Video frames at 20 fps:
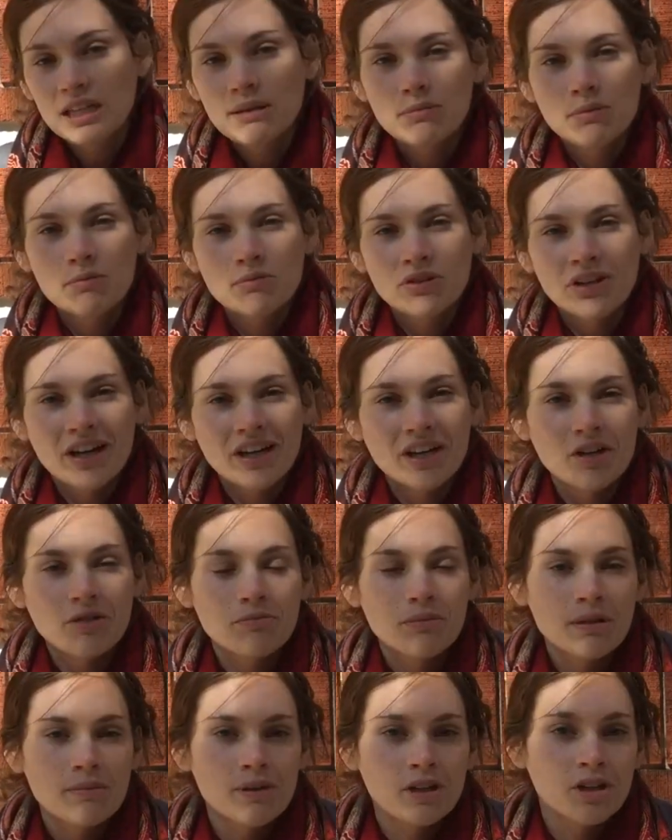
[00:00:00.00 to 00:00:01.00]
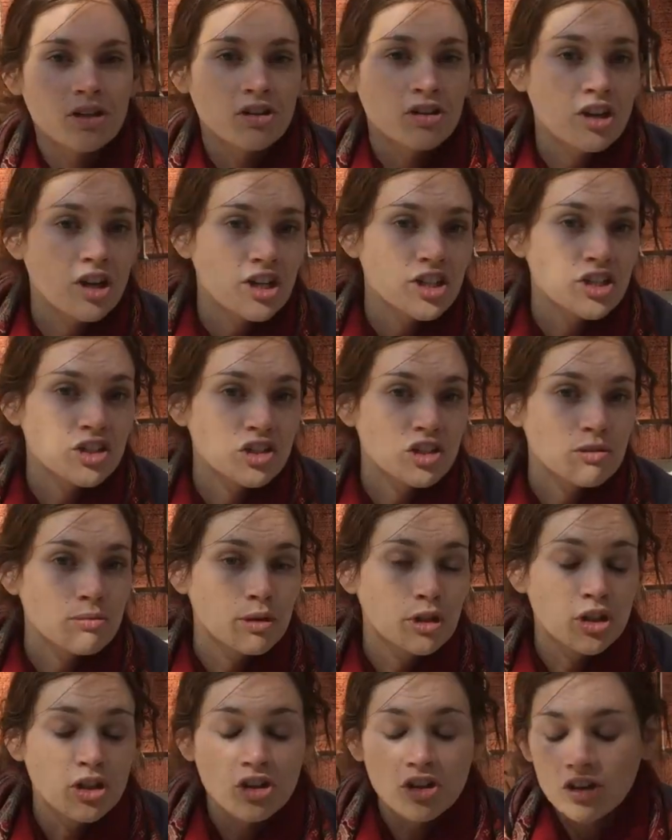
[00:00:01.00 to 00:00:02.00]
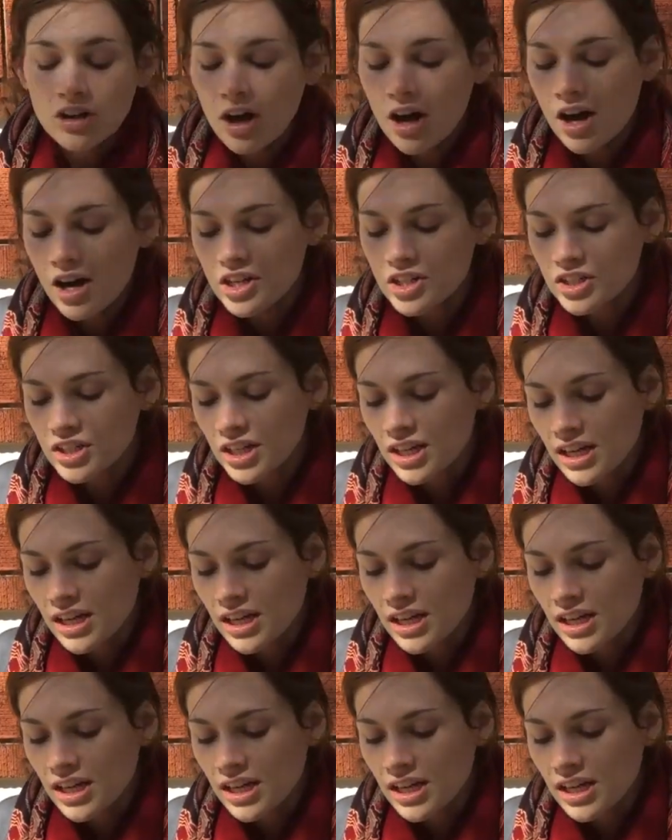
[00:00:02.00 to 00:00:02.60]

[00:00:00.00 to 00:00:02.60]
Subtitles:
keep them dried out maybe in your laundry room or your garage,